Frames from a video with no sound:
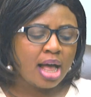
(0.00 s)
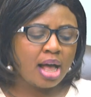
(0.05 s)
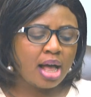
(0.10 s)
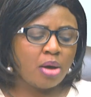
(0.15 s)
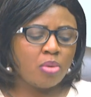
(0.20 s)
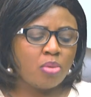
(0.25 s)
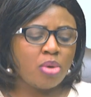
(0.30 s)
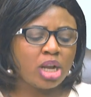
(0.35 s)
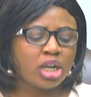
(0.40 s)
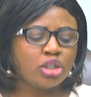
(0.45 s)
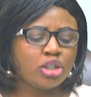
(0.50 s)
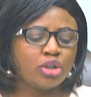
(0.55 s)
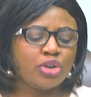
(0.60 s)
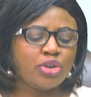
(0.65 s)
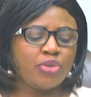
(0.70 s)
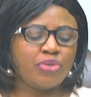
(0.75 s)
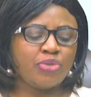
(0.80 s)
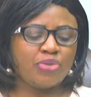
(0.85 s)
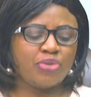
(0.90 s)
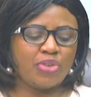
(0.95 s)
what do you
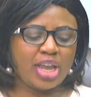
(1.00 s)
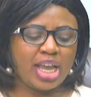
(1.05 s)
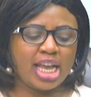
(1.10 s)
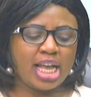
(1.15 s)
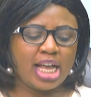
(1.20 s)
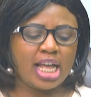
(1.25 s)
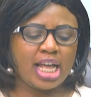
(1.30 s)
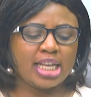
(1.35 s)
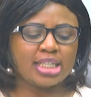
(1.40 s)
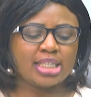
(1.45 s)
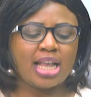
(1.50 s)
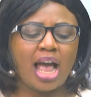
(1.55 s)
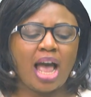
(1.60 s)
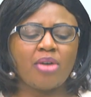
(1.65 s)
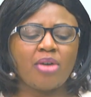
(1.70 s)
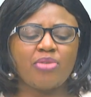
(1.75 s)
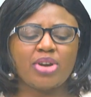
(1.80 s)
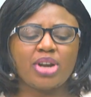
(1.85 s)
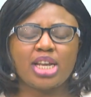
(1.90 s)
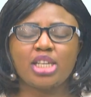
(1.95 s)
think is
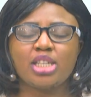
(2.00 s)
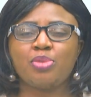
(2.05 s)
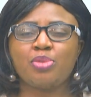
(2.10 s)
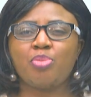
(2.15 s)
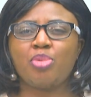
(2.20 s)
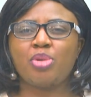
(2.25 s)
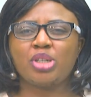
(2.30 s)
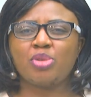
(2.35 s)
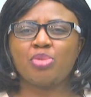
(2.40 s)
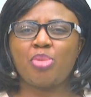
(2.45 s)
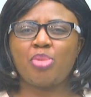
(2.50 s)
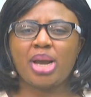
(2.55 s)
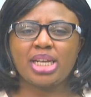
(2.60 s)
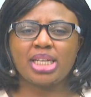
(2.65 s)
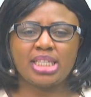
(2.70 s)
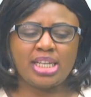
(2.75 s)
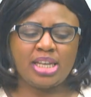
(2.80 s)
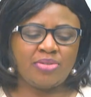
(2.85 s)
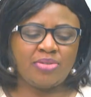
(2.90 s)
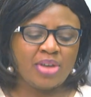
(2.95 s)
Africa's
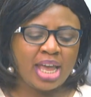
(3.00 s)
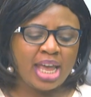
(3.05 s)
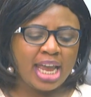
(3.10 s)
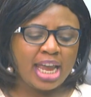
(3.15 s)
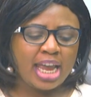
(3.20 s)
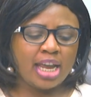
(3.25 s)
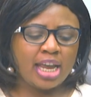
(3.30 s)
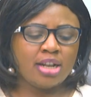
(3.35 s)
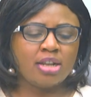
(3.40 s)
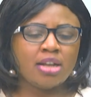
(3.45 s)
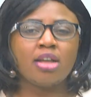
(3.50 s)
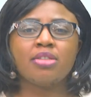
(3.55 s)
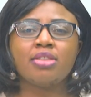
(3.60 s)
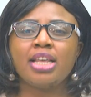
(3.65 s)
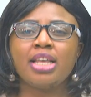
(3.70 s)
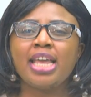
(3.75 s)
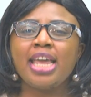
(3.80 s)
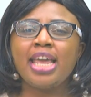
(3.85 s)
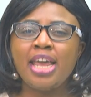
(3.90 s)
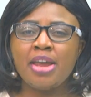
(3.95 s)
perspective in
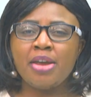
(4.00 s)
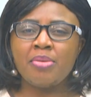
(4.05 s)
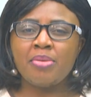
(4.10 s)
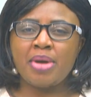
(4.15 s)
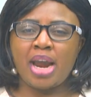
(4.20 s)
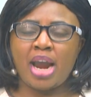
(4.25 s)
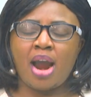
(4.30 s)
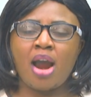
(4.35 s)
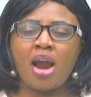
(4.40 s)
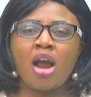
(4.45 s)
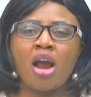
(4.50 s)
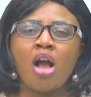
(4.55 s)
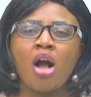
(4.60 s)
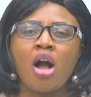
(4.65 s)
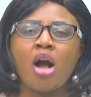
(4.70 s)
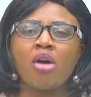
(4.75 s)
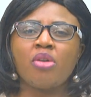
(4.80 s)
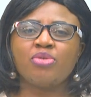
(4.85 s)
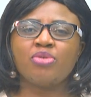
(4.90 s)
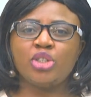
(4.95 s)
the area of